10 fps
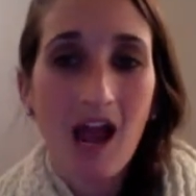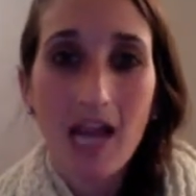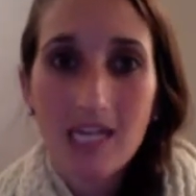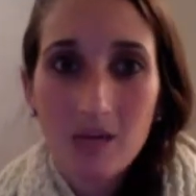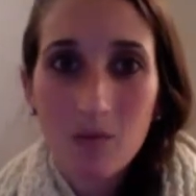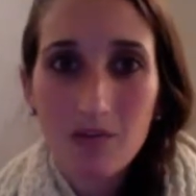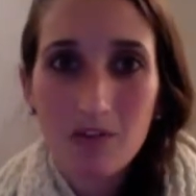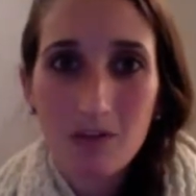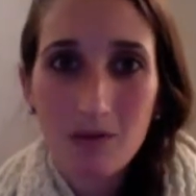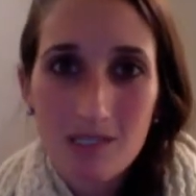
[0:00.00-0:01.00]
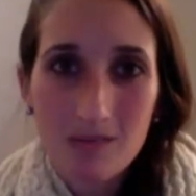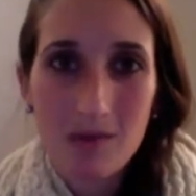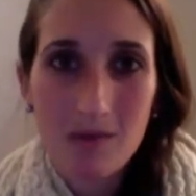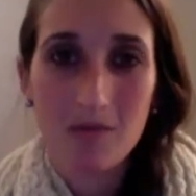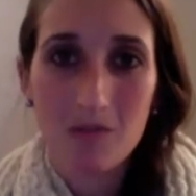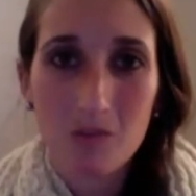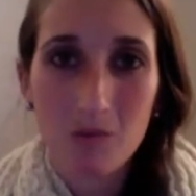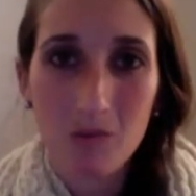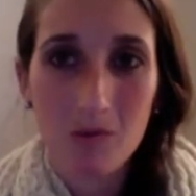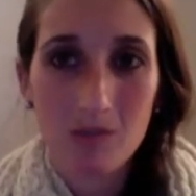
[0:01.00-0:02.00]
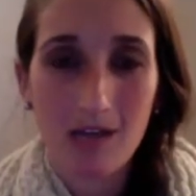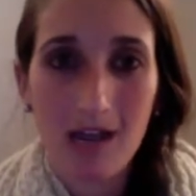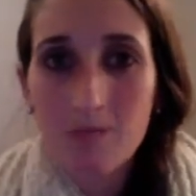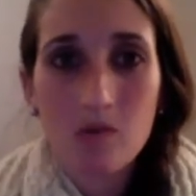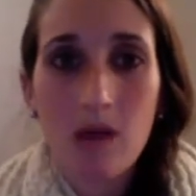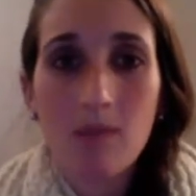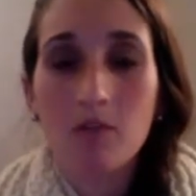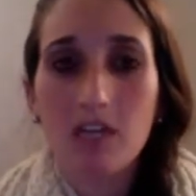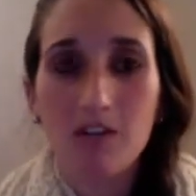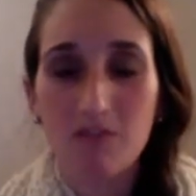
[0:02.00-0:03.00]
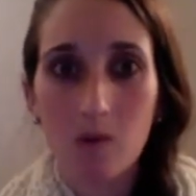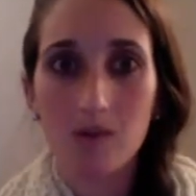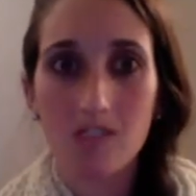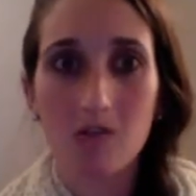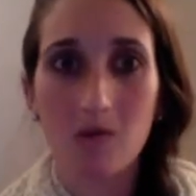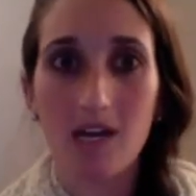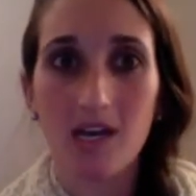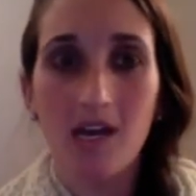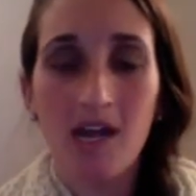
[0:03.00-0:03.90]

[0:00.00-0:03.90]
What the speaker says: I can't wait for your recipe about the Super Bowl tonight. I'm looking forward to it.